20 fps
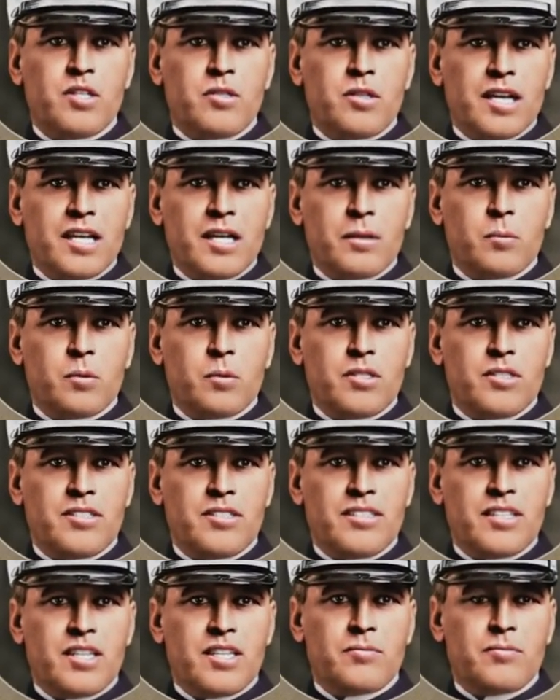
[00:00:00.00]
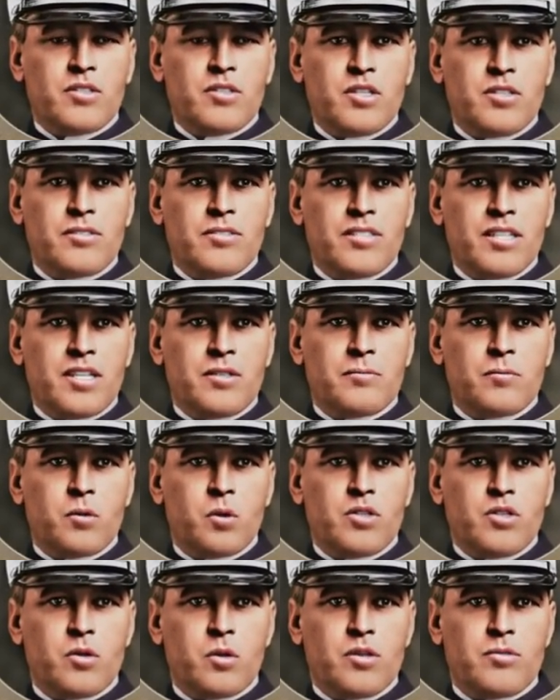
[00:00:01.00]
Here I am with city officials in a
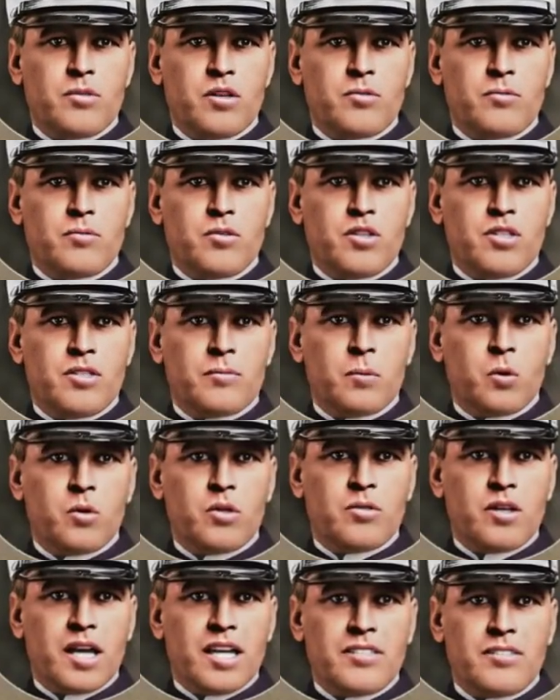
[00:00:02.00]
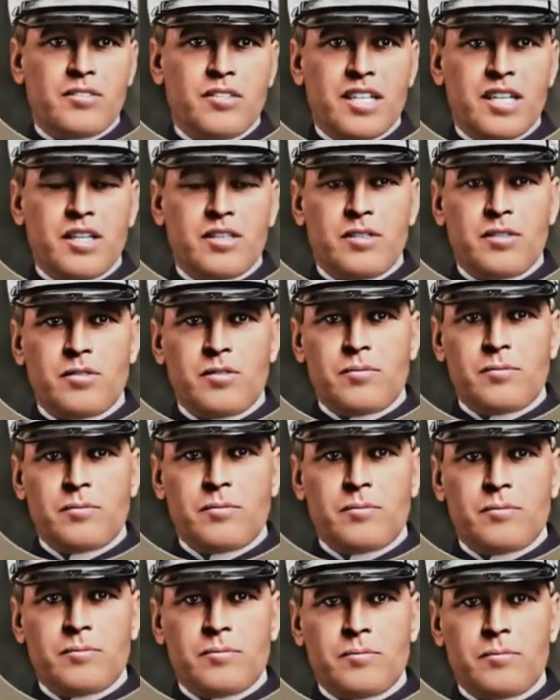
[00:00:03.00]
photo of our first motorized vehicle.